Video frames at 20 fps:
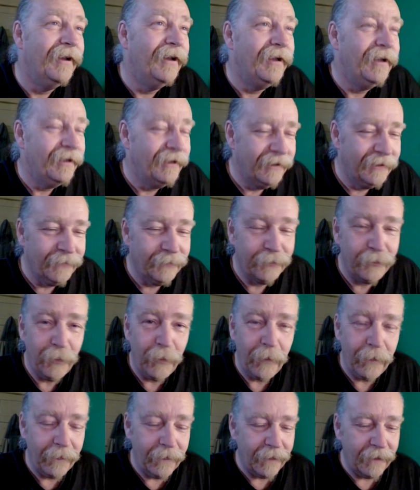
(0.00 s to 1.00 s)
like all
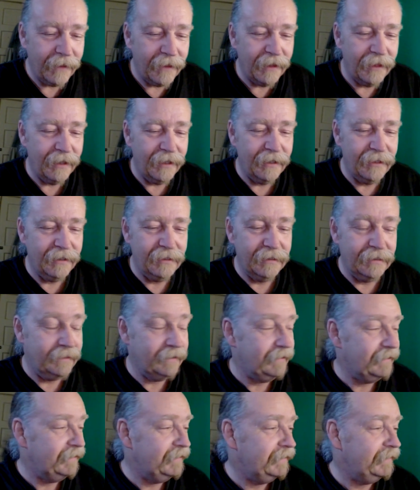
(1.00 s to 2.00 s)
the others, he
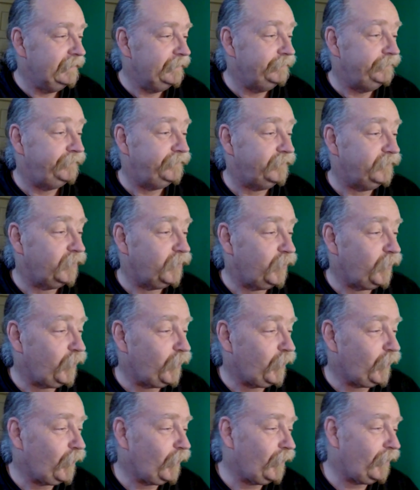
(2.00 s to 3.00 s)
just
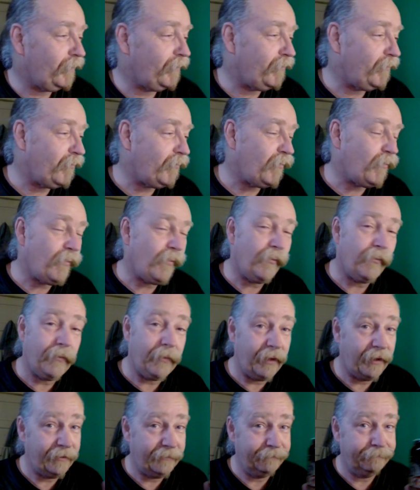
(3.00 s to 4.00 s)
had to make a
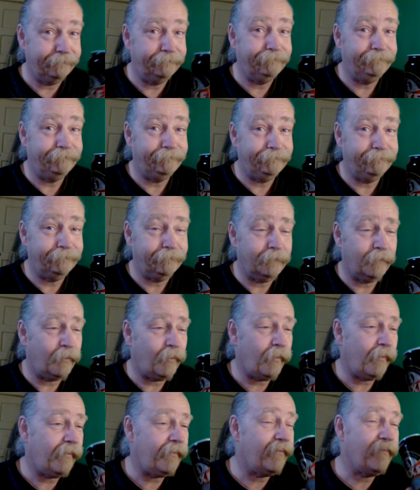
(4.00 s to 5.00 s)
hate video about
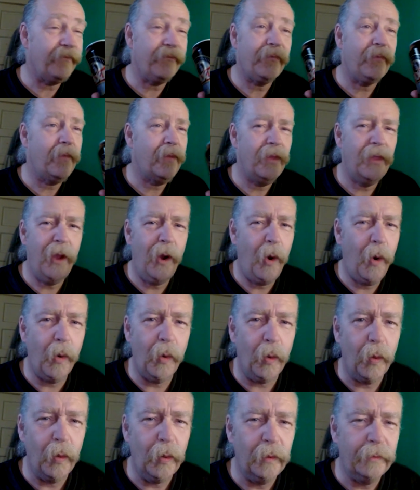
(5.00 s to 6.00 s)
it.
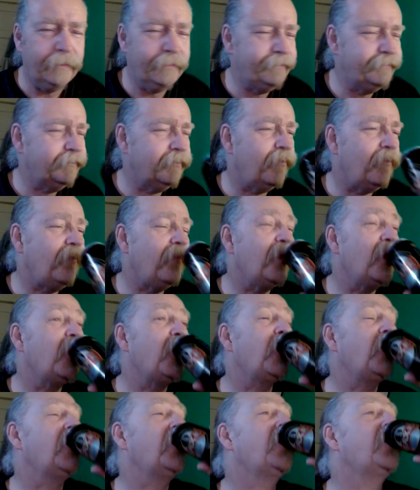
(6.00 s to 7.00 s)
No. He
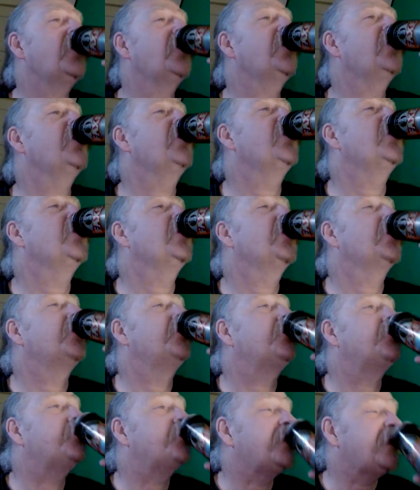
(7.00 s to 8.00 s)
just he just had to do
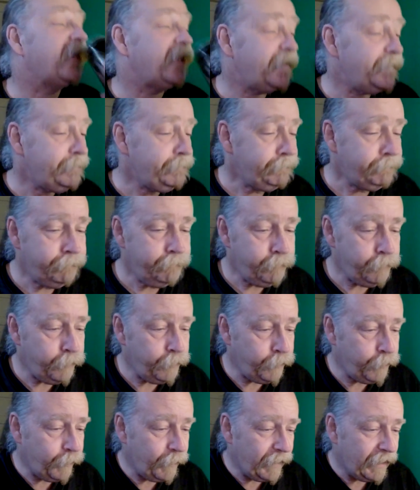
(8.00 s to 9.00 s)
it, you know. It,
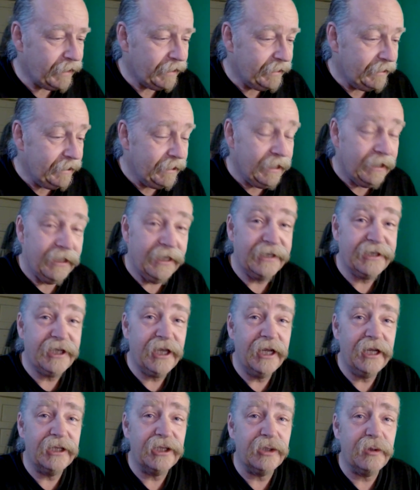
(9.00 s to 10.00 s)
it, it, Let's
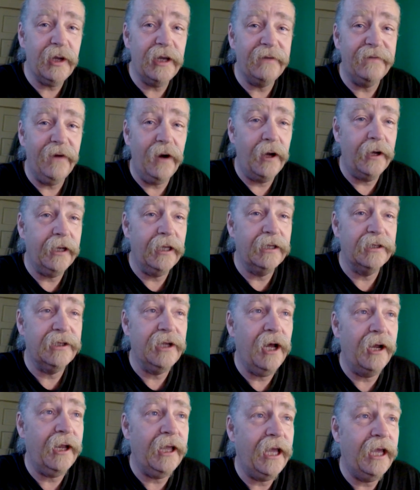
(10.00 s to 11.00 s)
get it straight, Vaughn. It's
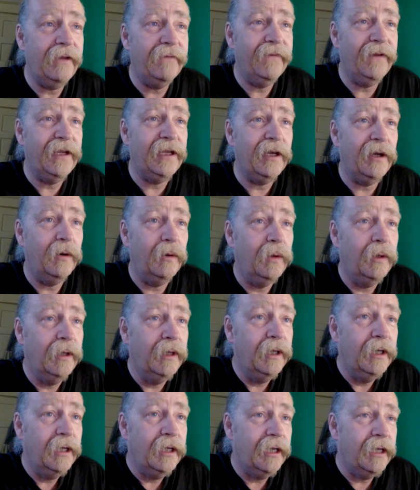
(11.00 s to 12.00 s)
not a hate video.
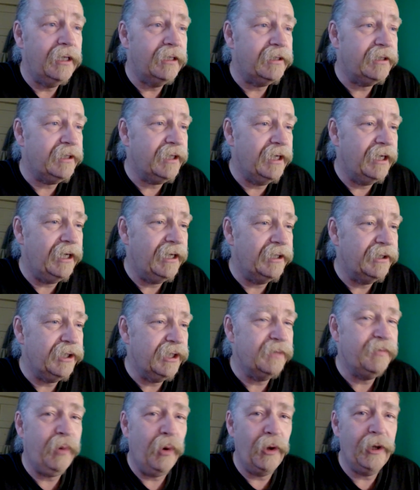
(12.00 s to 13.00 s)
It's uh,
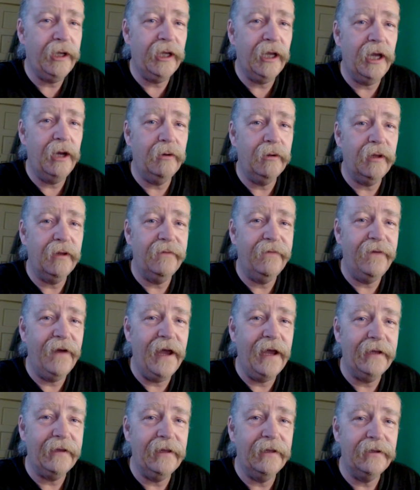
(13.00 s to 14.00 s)
just pointing out the
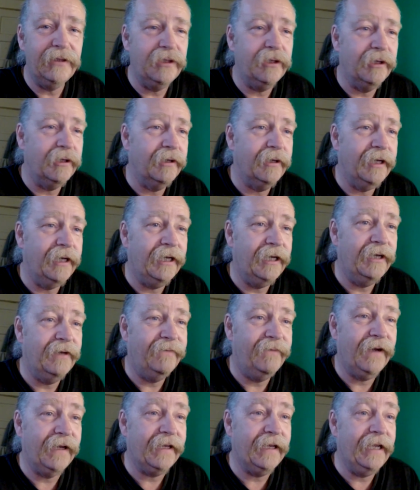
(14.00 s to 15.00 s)
fact that you're a
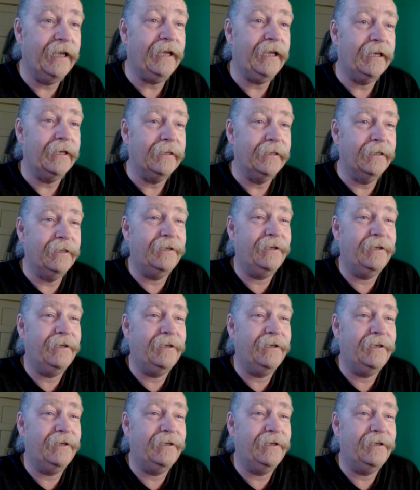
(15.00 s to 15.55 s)
fucking idiot.